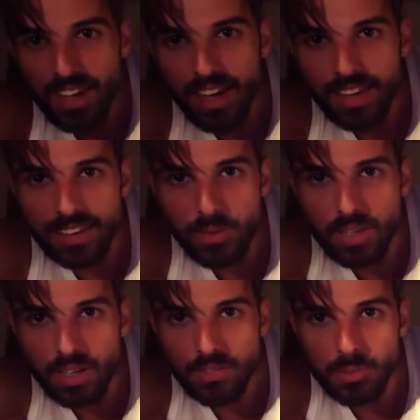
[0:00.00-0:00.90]
And then we
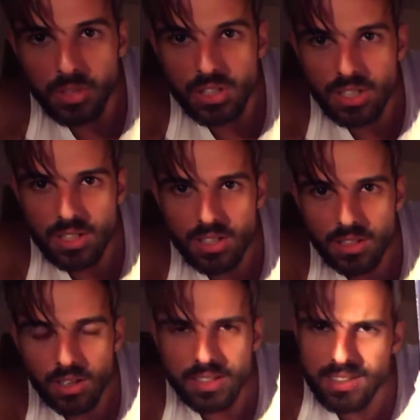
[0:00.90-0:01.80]
have the Magician.
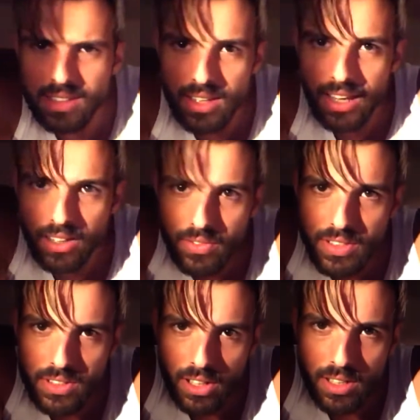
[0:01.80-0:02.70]
I love the
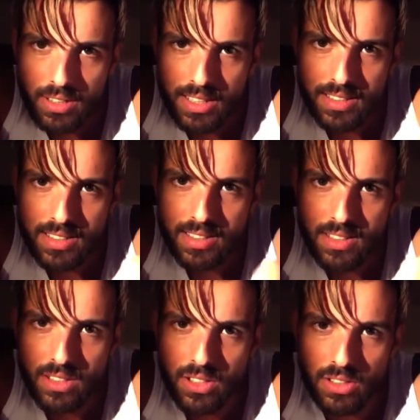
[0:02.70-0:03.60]
dark. This is
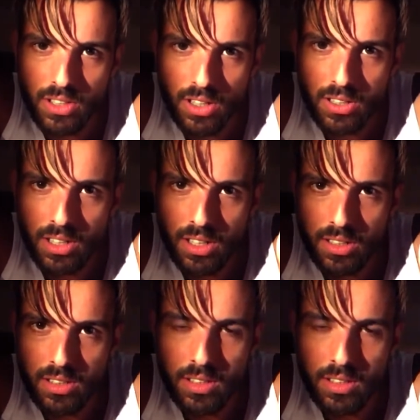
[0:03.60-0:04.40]
such a dark card.